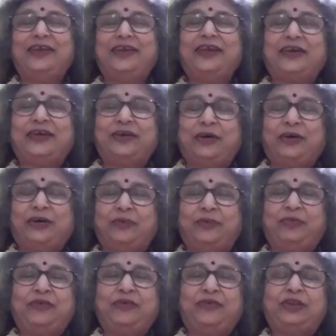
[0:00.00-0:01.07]
think
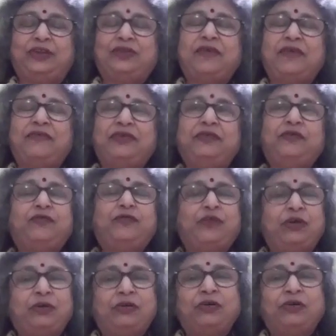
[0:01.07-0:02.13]
we in the 75th
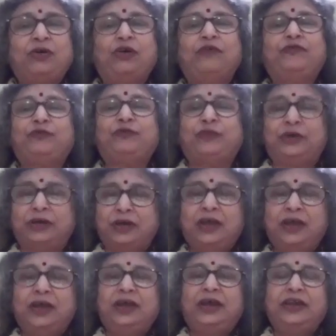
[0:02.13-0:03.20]
year of
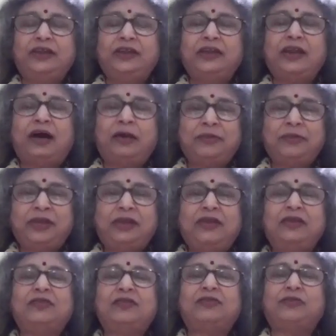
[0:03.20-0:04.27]
Indian
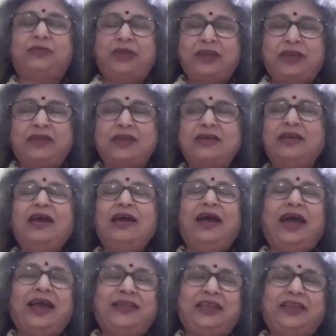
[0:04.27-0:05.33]
Army's raising,
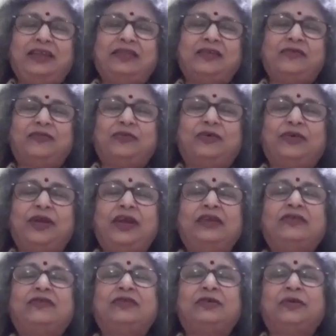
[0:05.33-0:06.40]
I think it's a
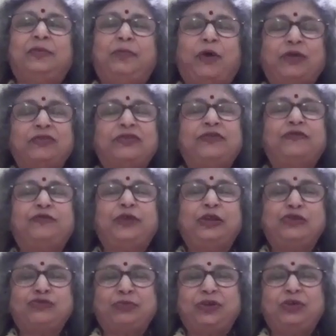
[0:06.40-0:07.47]
great positive
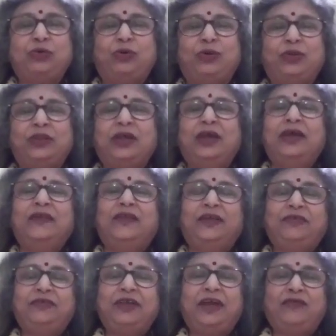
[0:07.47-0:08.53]
field to be on,
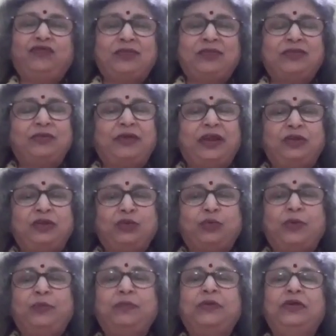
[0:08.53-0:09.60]
that we have just the right
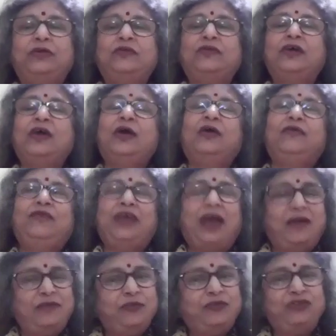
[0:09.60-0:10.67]
equipment. We
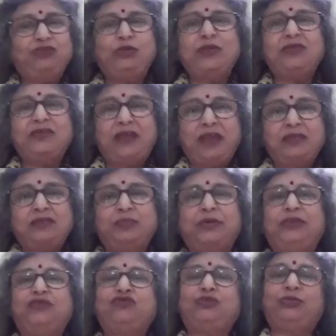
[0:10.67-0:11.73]
have a wish list, yes,
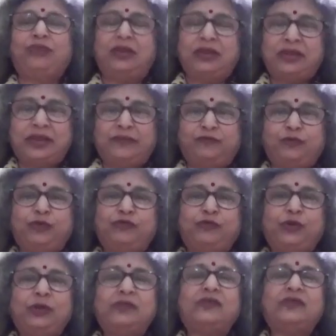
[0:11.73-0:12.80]
but it should really get
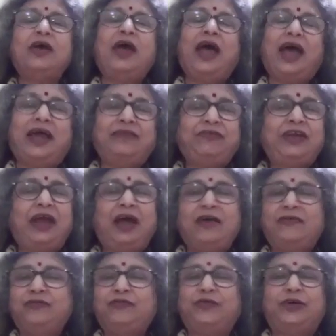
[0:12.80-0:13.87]
fulfilled. And we
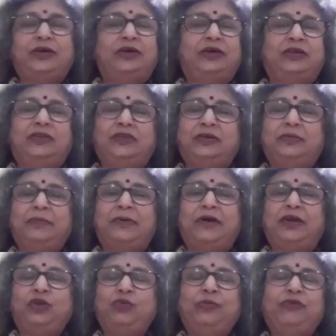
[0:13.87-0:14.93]
have the
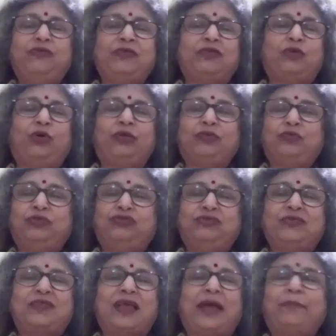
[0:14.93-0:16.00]
human resource, which
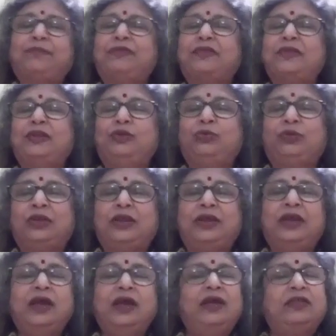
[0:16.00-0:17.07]
is
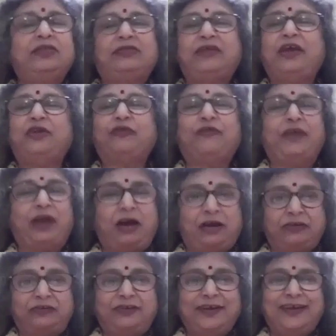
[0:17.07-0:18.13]
absolutely state of the
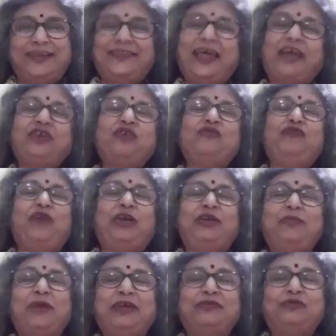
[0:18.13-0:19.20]
art. Thank you
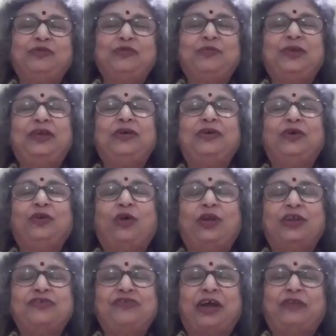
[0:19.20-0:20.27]
very much for being
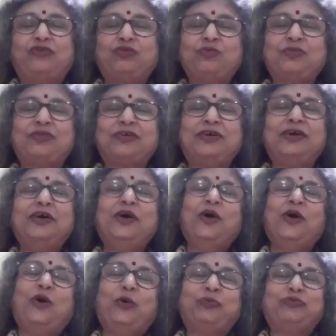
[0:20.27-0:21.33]
on our chat room, sir.
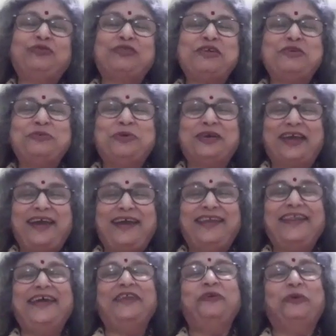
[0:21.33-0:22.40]
Hope to see you
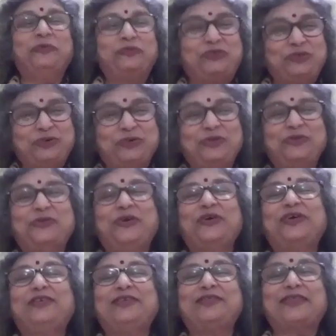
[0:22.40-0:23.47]
again and hope
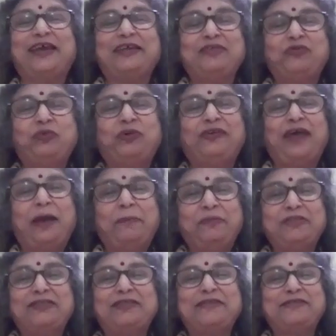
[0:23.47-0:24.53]
to, discuss what
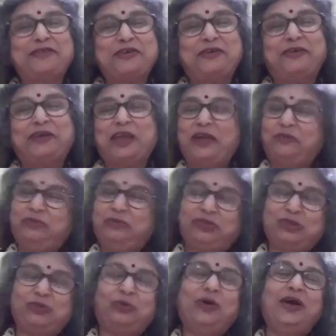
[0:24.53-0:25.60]
happens this year again with
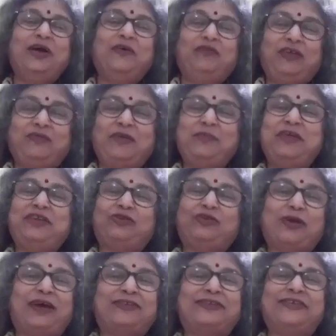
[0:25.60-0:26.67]
you when we meet
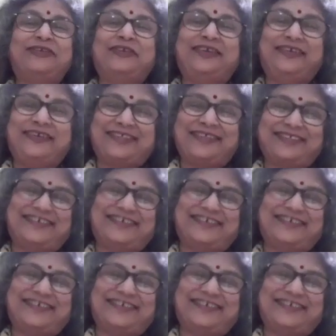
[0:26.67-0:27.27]
on Artillery Day,